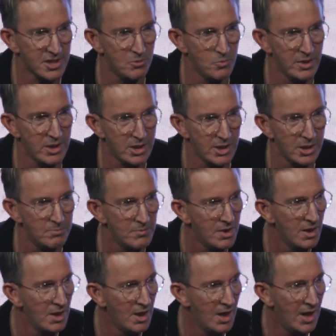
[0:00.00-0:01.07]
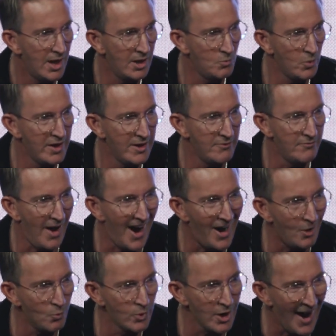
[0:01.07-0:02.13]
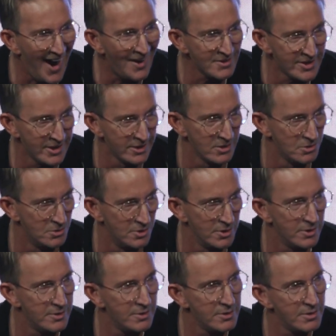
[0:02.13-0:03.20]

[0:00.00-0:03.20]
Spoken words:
Can we keep, and we're out here, Lord.